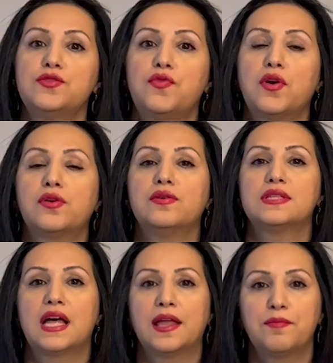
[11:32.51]

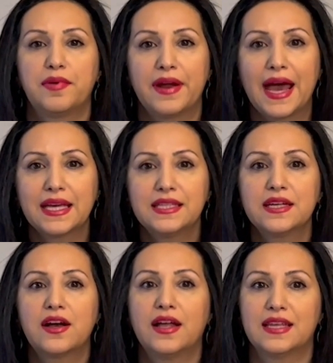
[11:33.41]
focus on
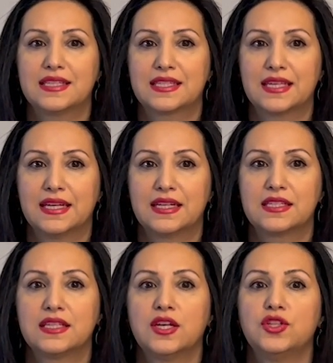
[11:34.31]
practical
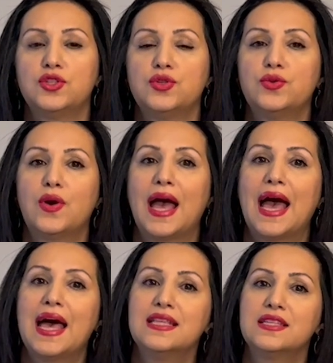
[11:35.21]
skills through
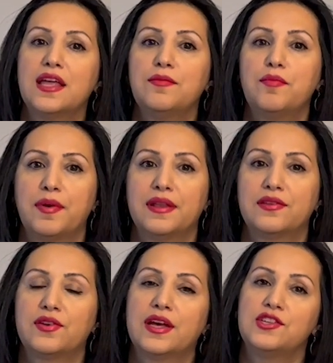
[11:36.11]
hands-on
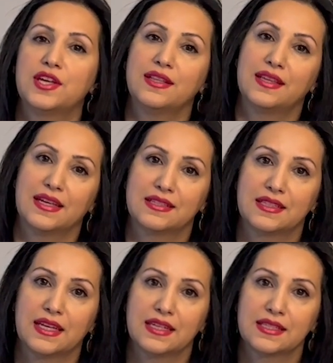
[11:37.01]
penetration
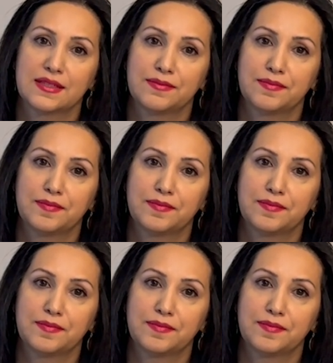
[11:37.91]
testings.